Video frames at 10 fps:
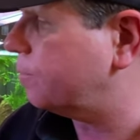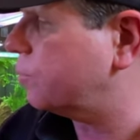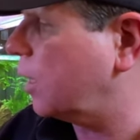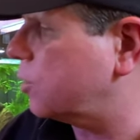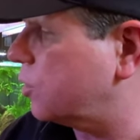
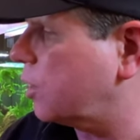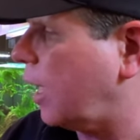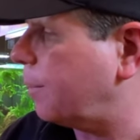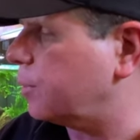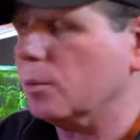That just
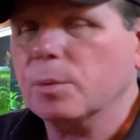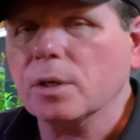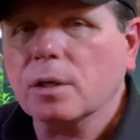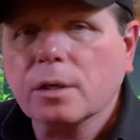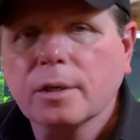happened to
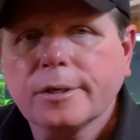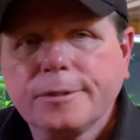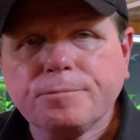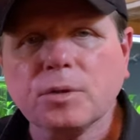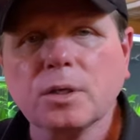be,
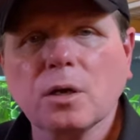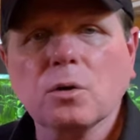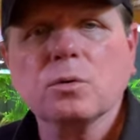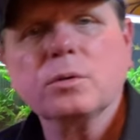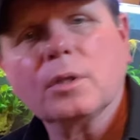you
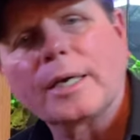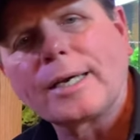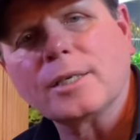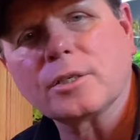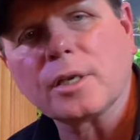know, like
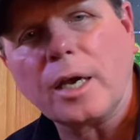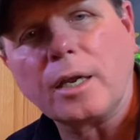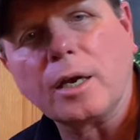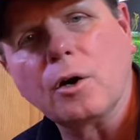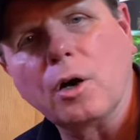I said,
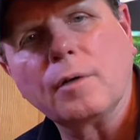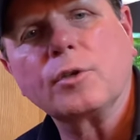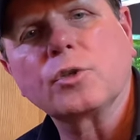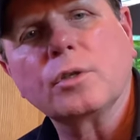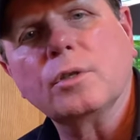I
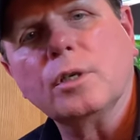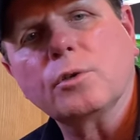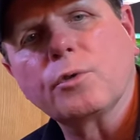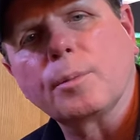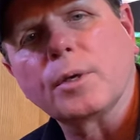harvested these
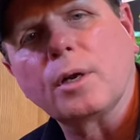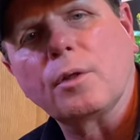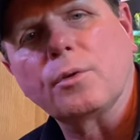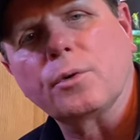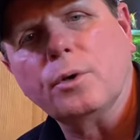from
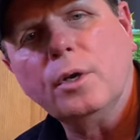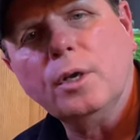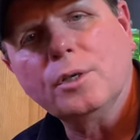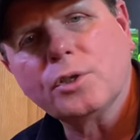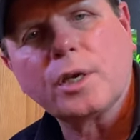another
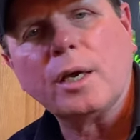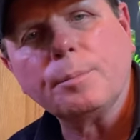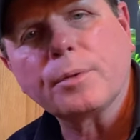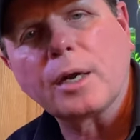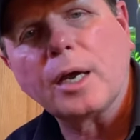
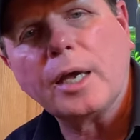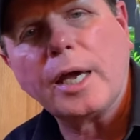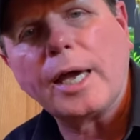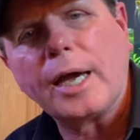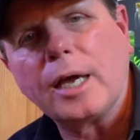scape that I
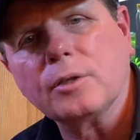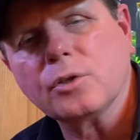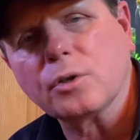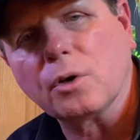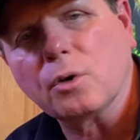had,
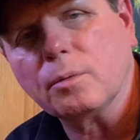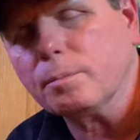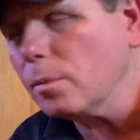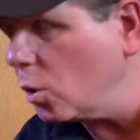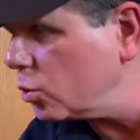so
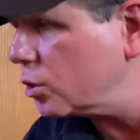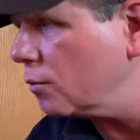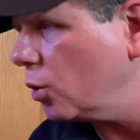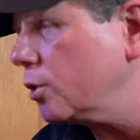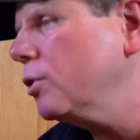most of
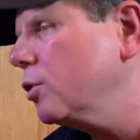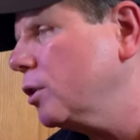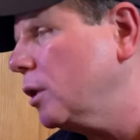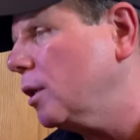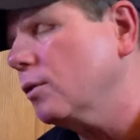what you
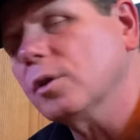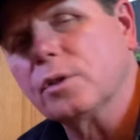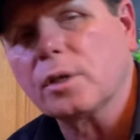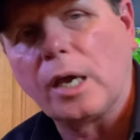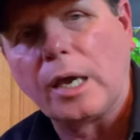see in
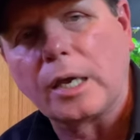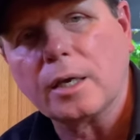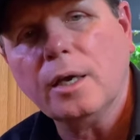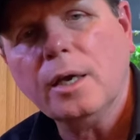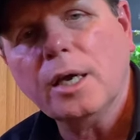this tank
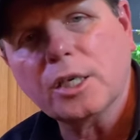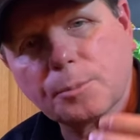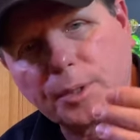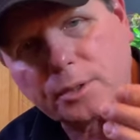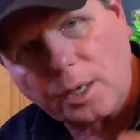has
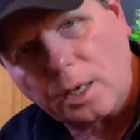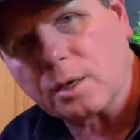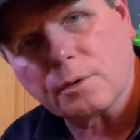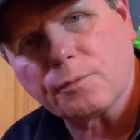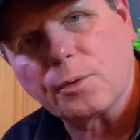been
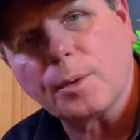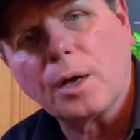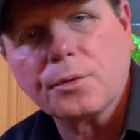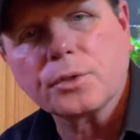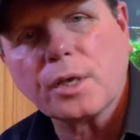taken from
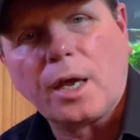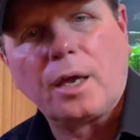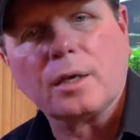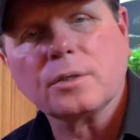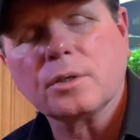other
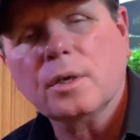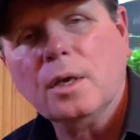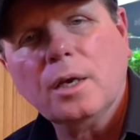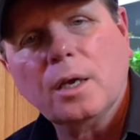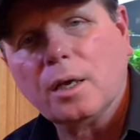tanks,
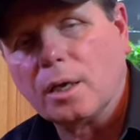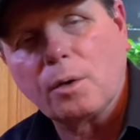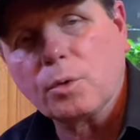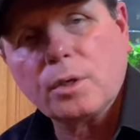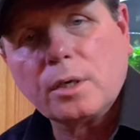and I
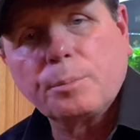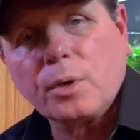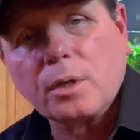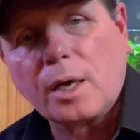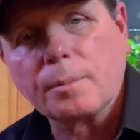really didn't put
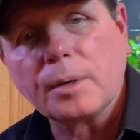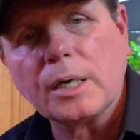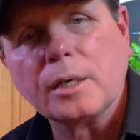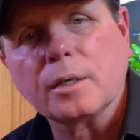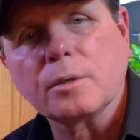a lot of
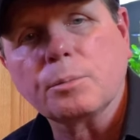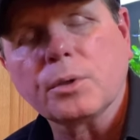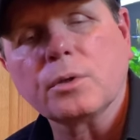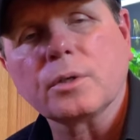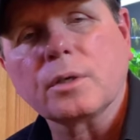money into
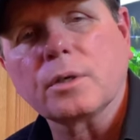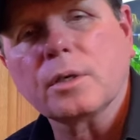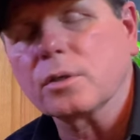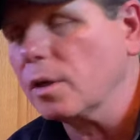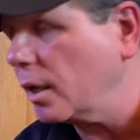building
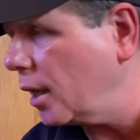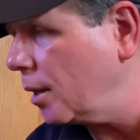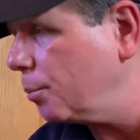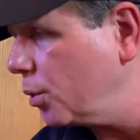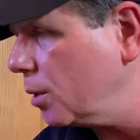this. I
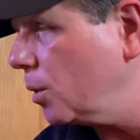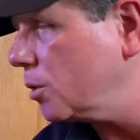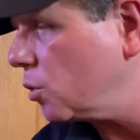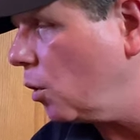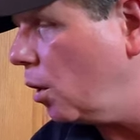had pretty
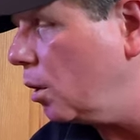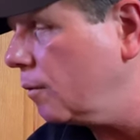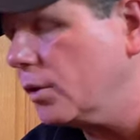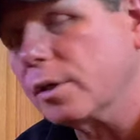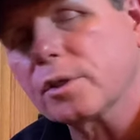much all
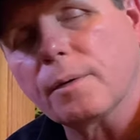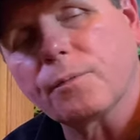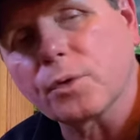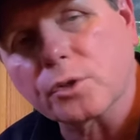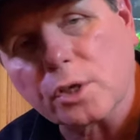of it except
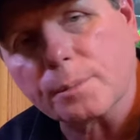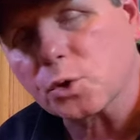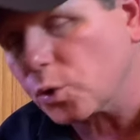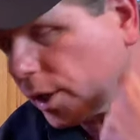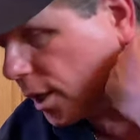for the
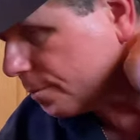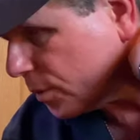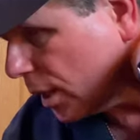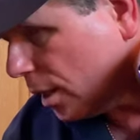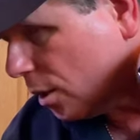substrate,
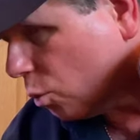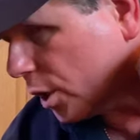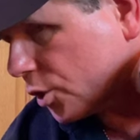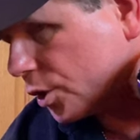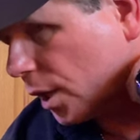
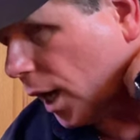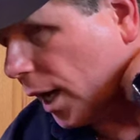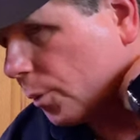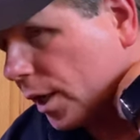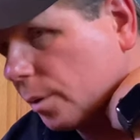which I
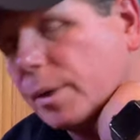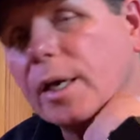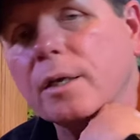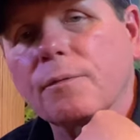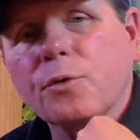
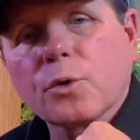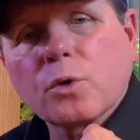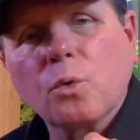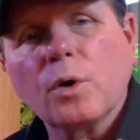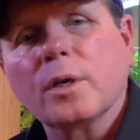recommend if you're
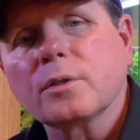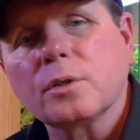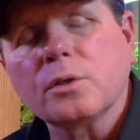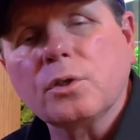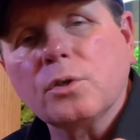going to
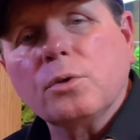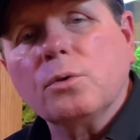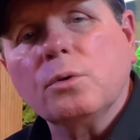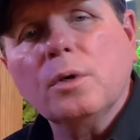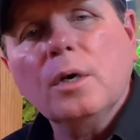
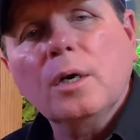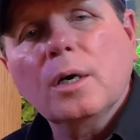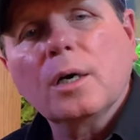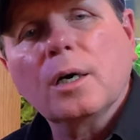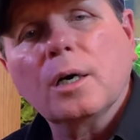do
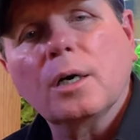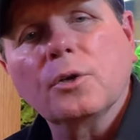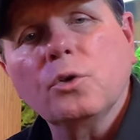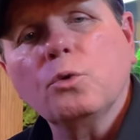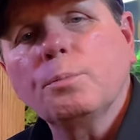a
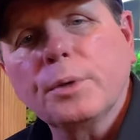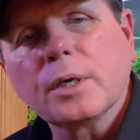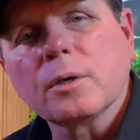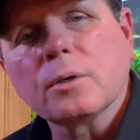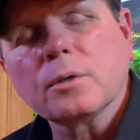new
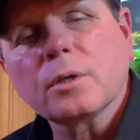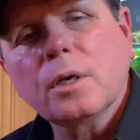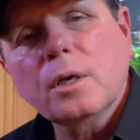build,